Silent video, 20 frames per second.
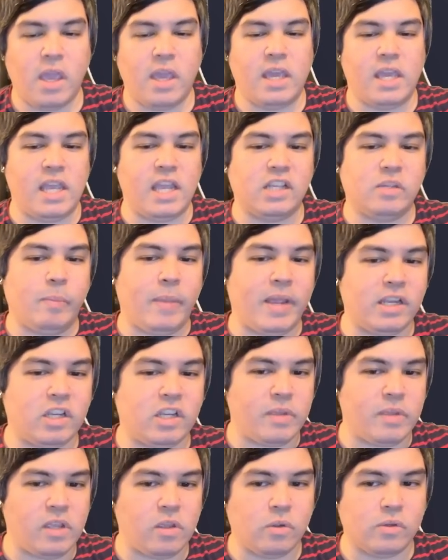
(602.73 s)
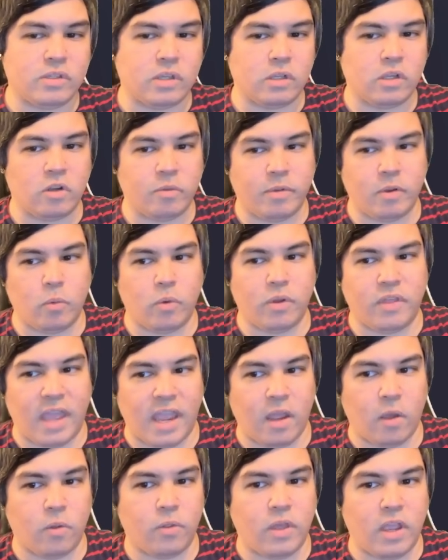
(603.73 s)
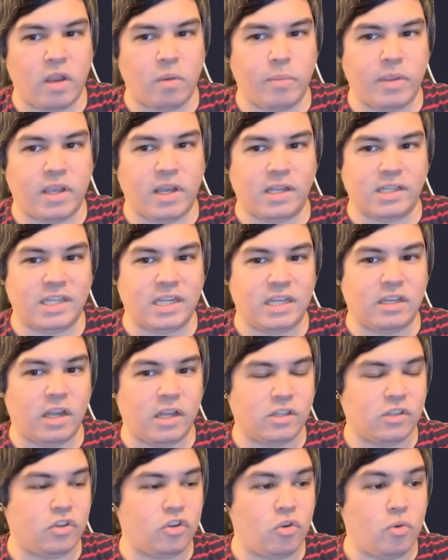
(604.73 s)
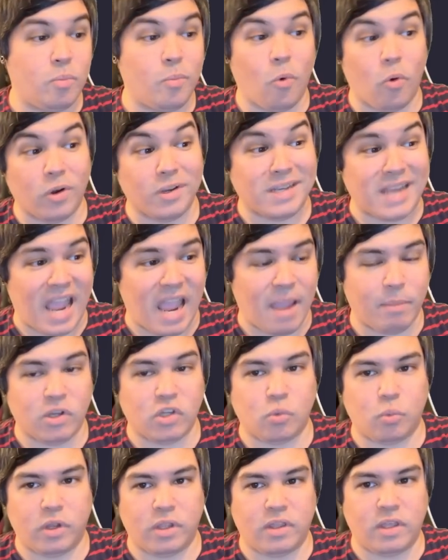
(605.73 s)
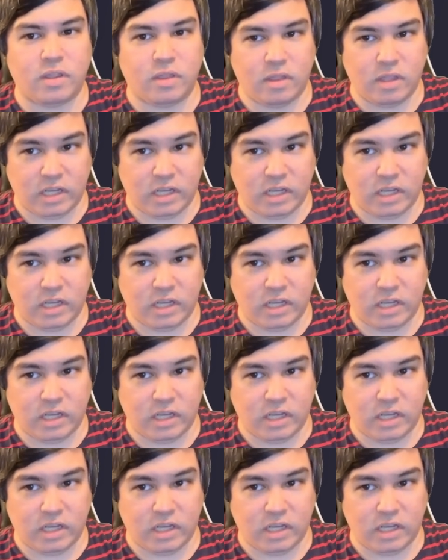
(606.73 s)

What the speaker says: He is meant used a little bit with Eothane because he does do more damage with